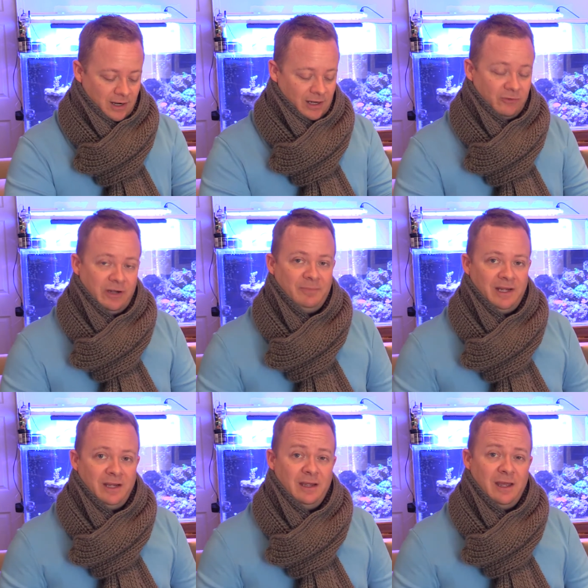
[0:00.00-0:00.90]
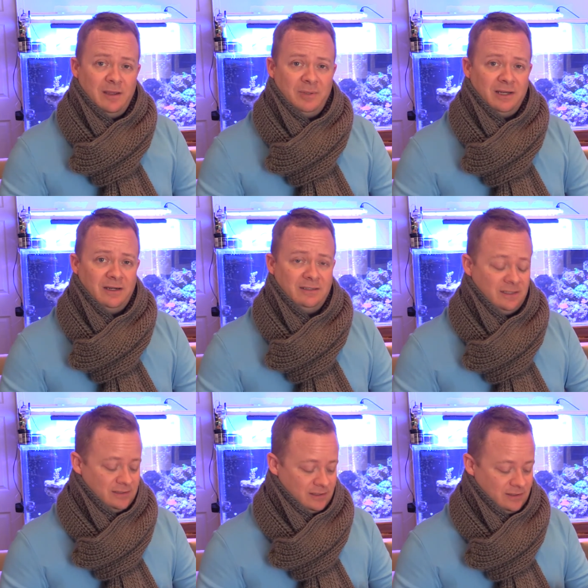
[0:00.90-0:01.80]
I grabbed my API
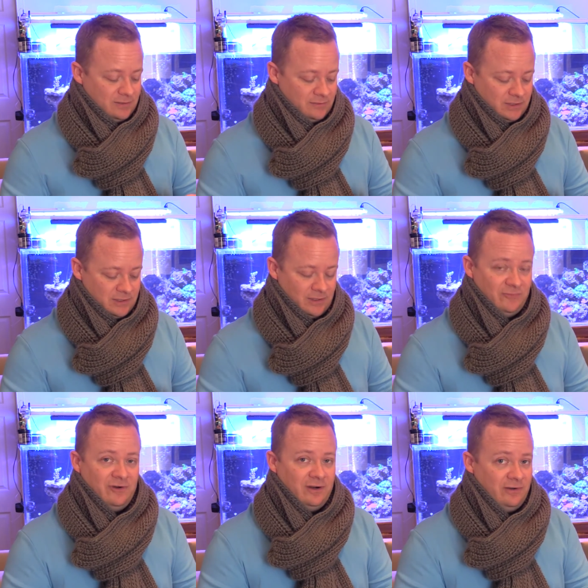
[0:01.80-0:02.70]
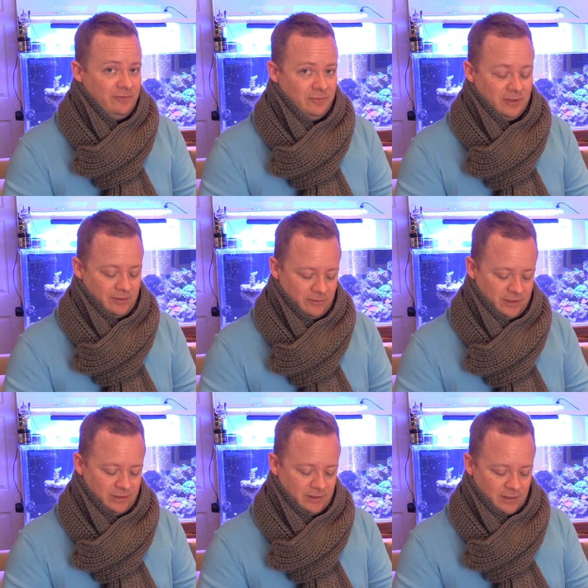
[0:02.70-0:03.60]
test kit, which I'm very familiar
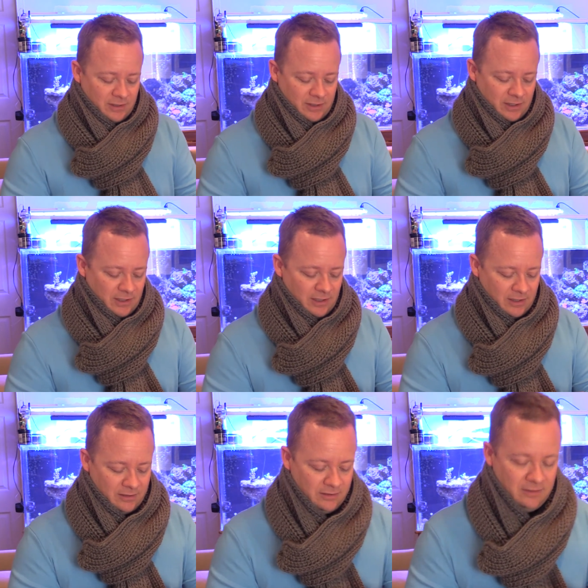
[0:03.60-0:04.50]
with, and